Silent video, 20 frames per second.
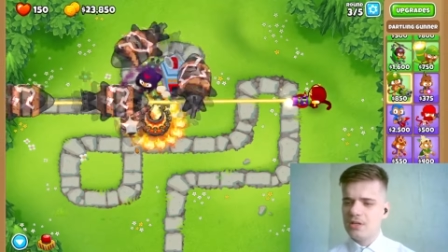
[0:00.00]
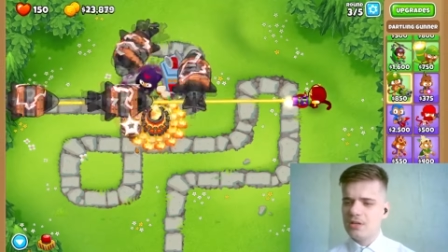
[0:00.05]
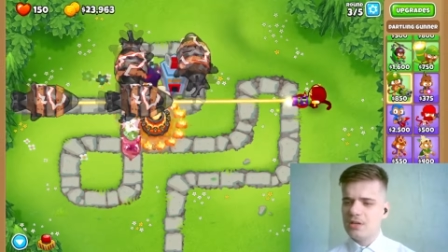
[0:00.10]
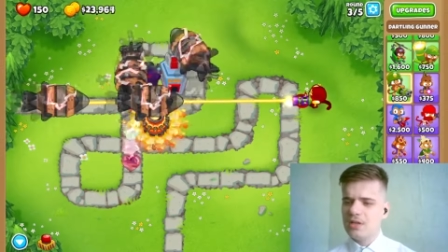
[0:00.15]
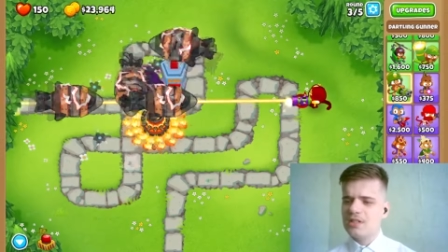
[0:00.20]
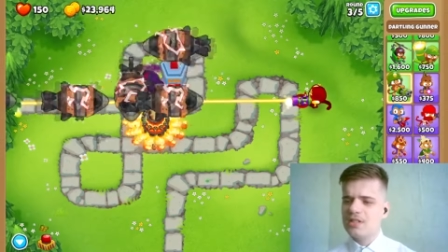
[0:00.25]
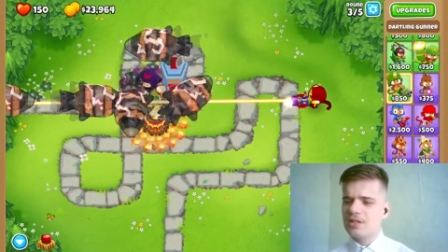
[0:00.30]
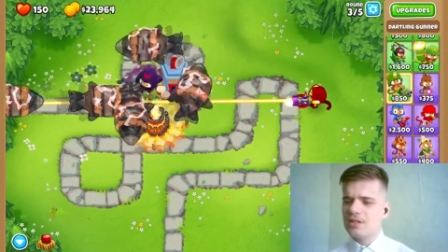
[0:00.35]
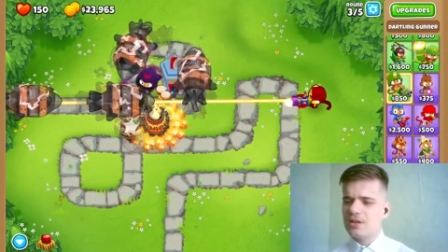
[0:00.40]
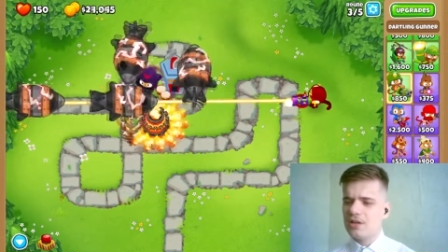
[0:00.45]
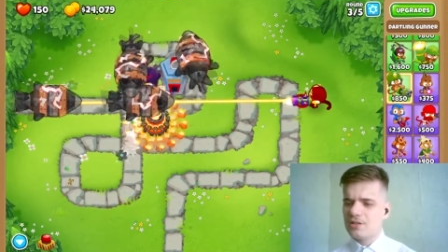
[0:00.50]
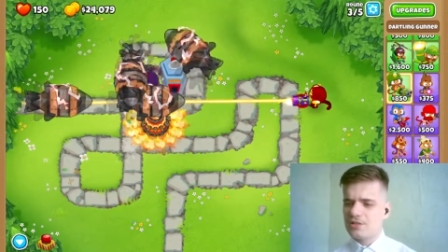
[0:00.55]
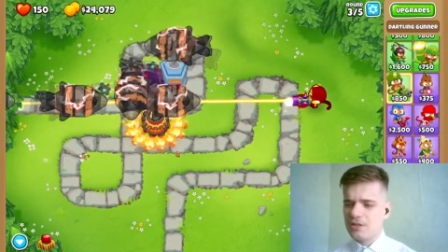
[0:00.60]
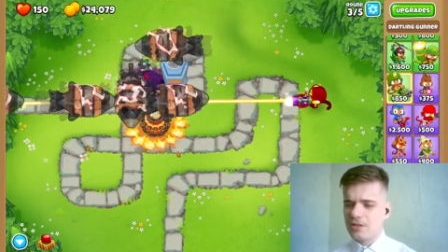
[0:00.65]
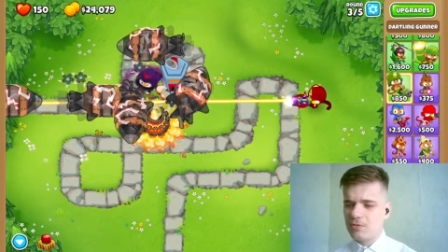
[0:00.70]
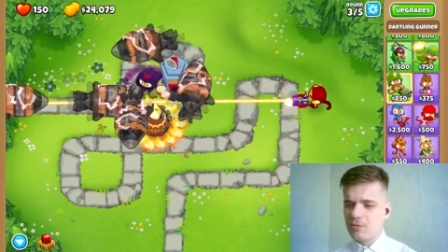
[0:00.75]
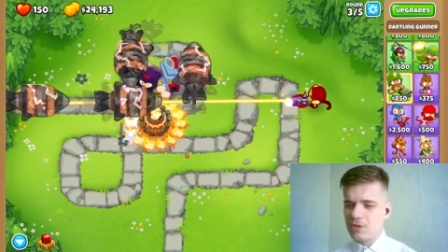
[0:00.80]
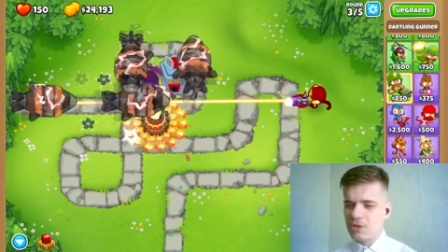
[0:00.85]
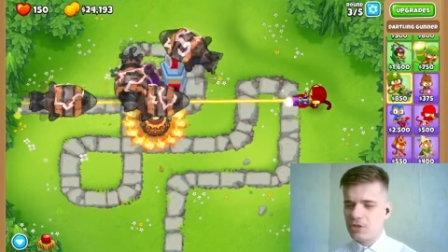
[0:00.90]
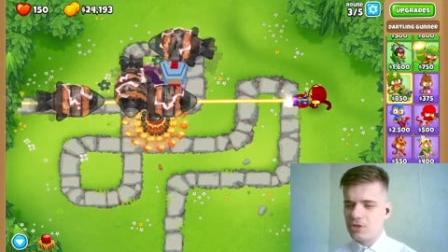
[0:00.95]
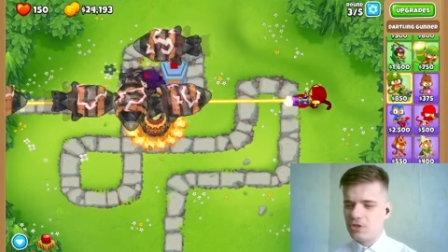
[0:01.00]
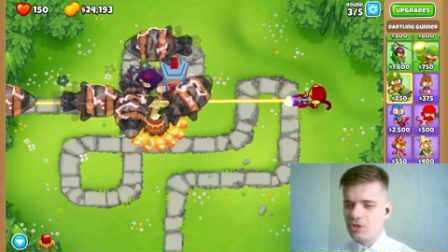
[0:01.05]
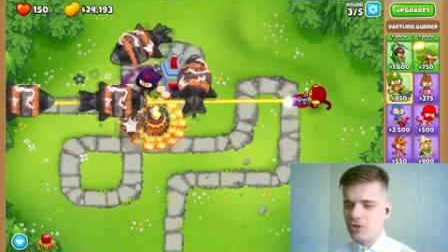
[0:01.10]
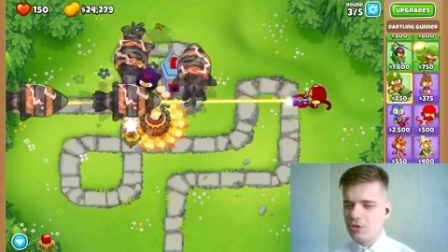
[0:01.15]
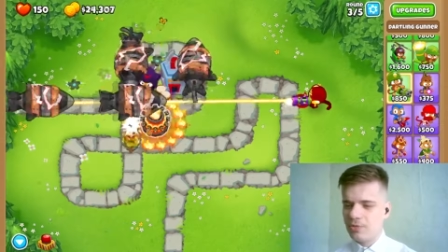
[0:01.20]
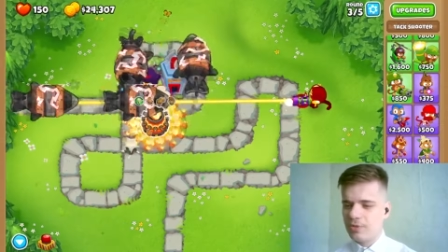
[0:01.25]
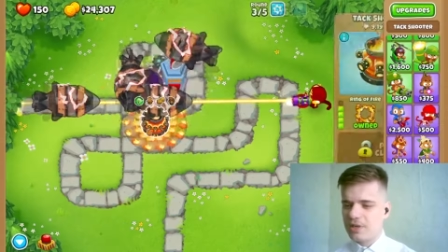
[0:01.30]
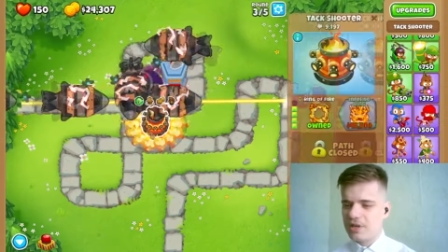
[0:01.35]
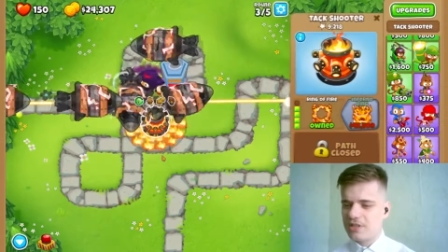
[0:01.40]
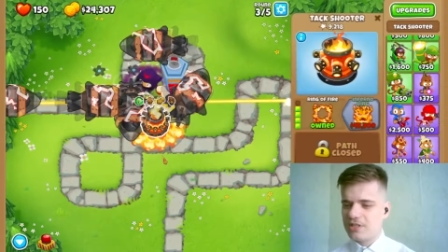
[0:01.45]
it's inconsequential
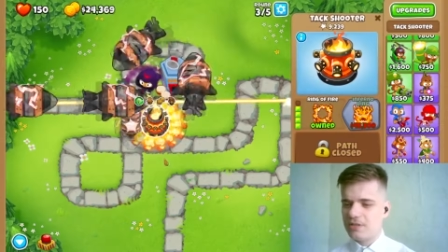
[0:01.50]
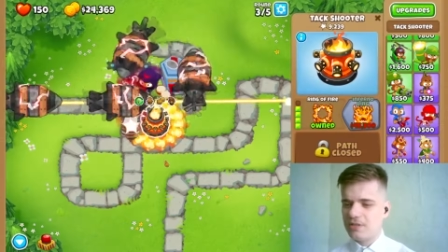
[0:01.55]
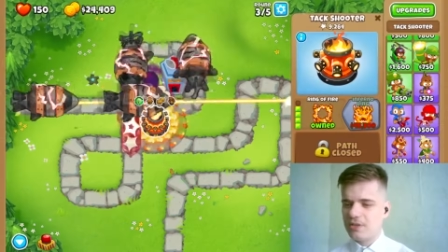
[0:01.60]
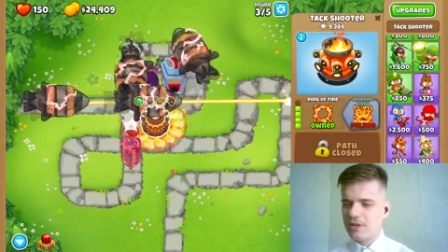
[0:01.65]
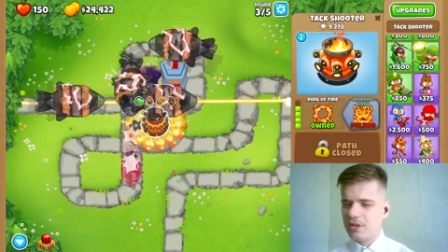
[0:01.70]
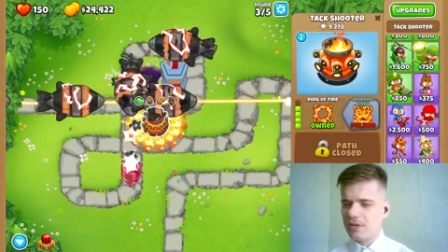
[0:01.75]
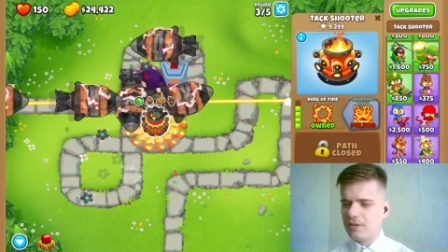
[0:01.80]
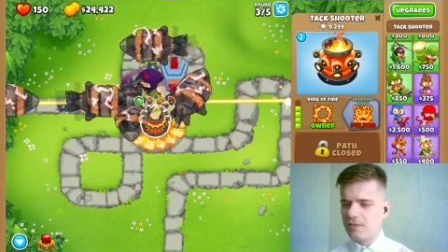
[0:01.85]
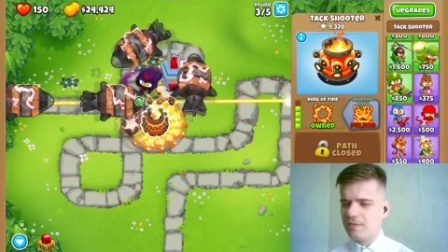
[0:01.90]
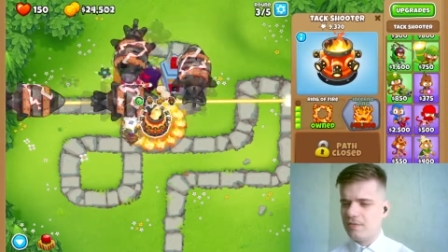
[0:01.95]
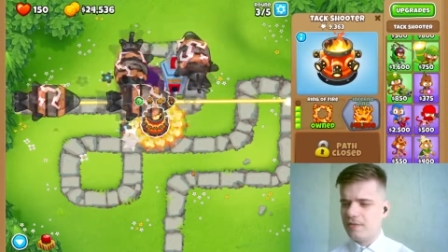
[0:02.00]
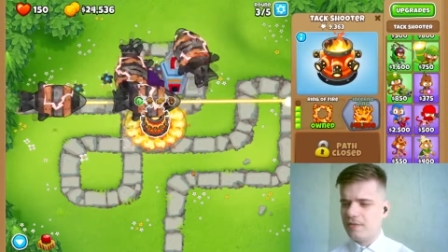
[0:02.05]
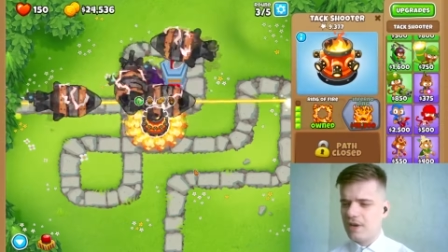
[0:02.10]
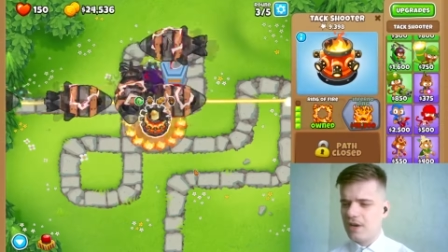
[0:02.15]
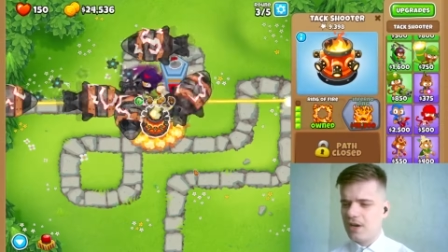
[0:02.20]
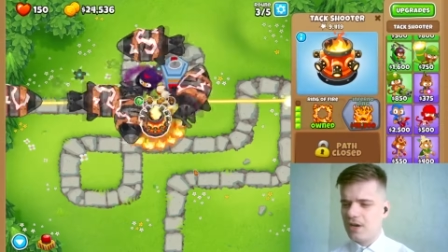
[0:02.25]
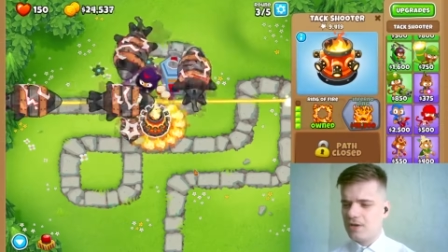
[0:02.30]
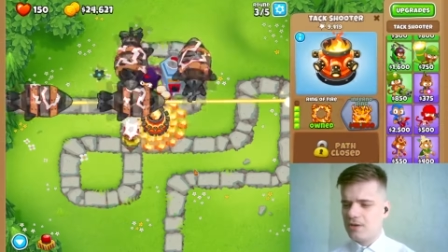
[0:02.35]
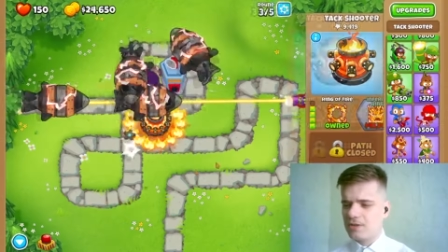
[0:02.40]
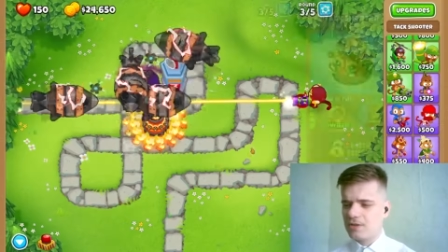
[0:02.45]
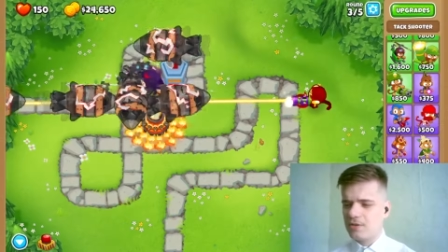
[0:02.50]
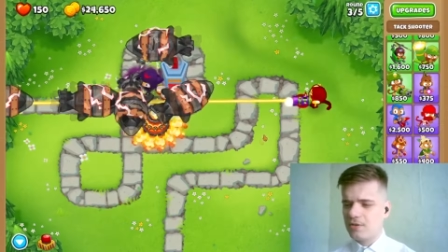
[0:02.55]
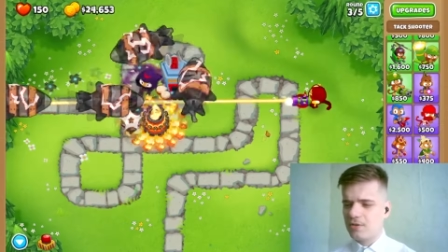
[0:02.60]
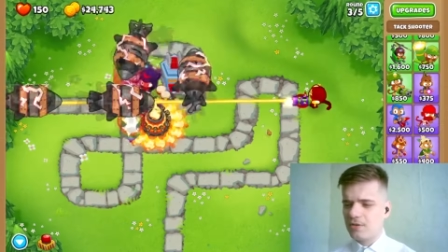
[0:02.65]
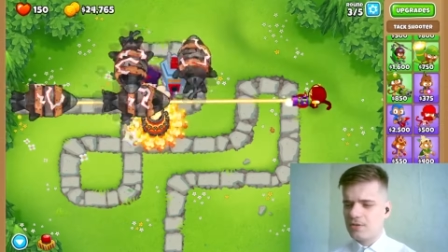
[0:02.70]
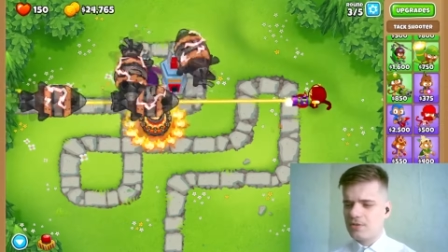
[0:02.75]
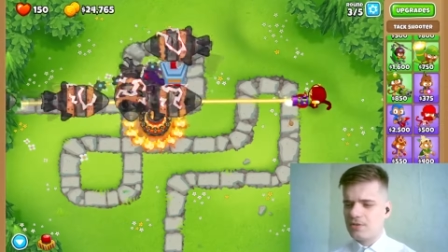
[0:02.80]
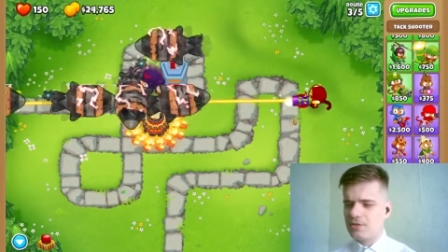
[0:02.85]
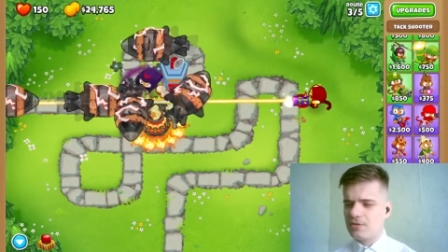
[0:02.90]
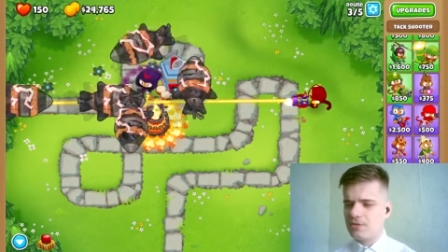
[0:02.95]
because the Ring of Fire is
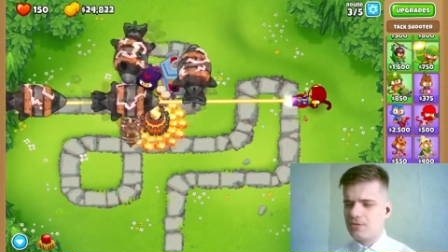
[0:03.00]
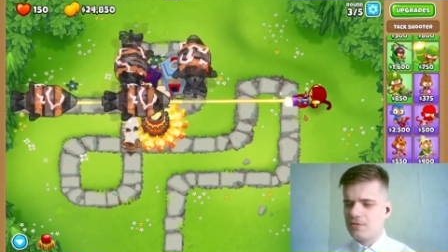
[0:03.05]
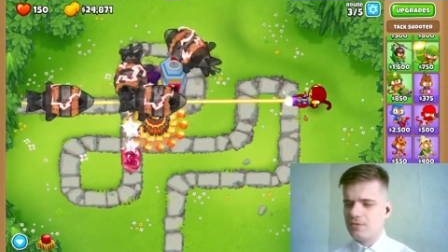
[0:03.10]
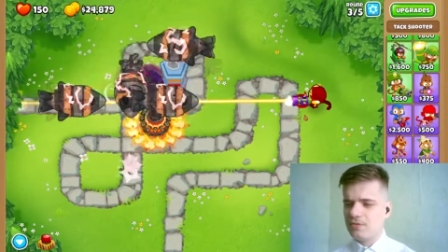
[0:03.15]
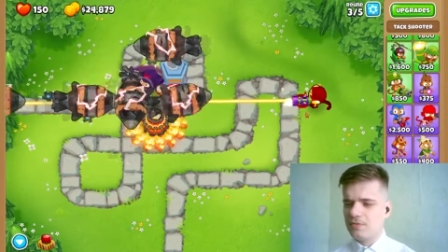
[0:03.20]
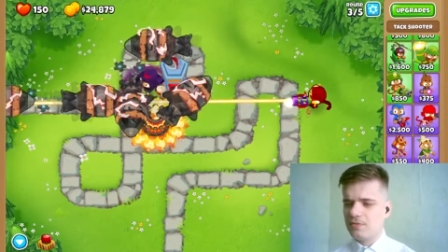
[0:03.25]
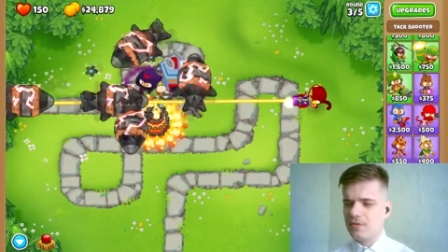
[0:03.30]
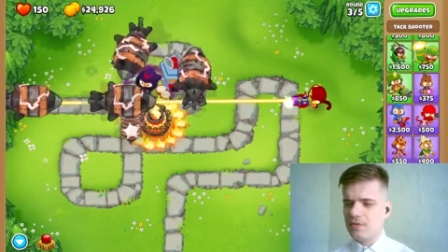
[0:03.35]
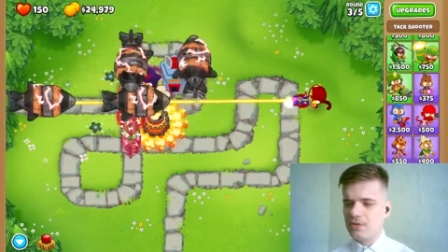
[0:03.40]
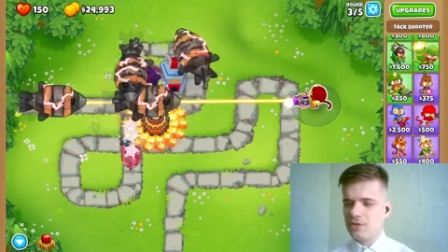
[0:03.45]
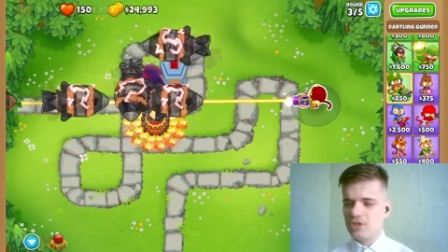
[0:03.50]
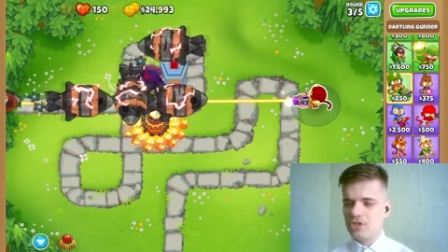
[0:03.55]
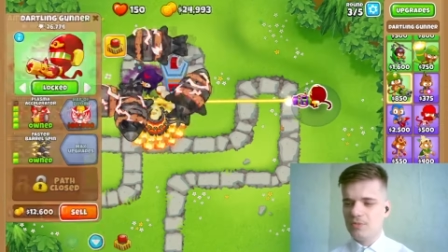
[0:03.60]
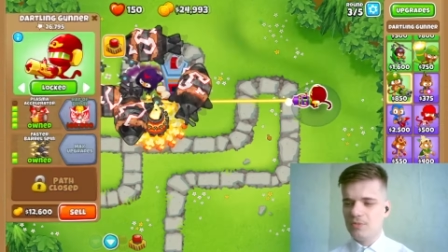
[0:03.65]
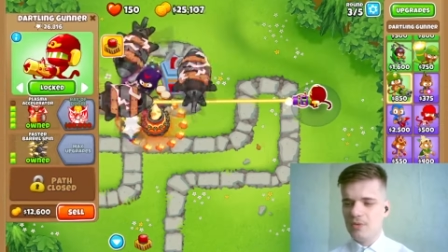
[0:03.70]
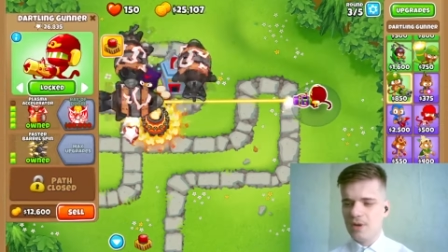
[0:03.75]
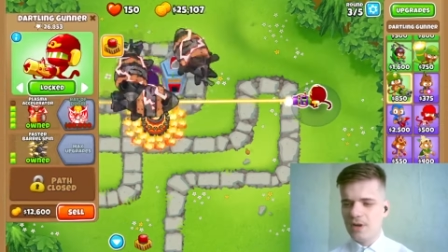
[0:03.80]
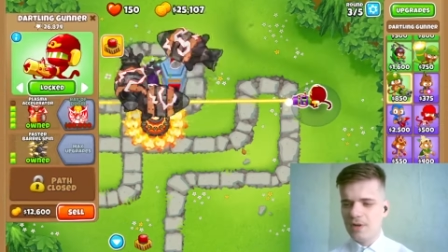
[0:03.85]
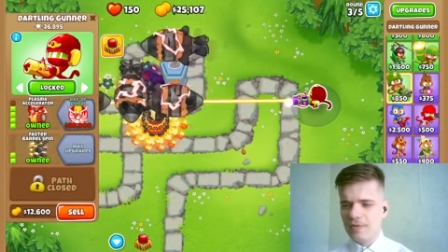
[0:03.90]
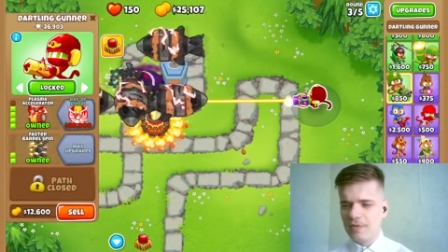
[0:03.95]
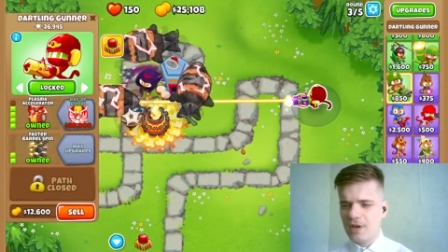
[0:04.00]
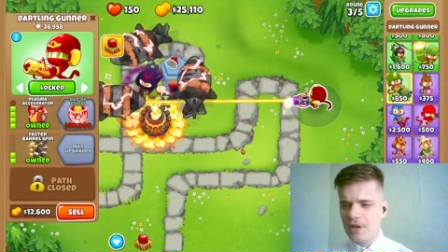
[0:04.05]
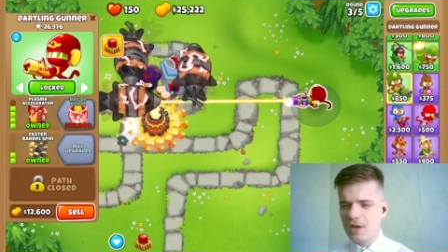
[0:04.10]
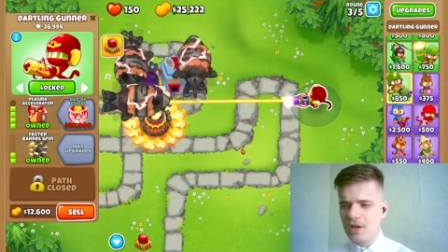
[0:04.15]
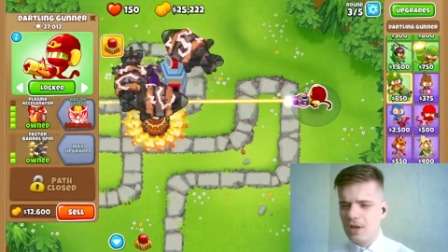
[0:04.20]
going to finish them off,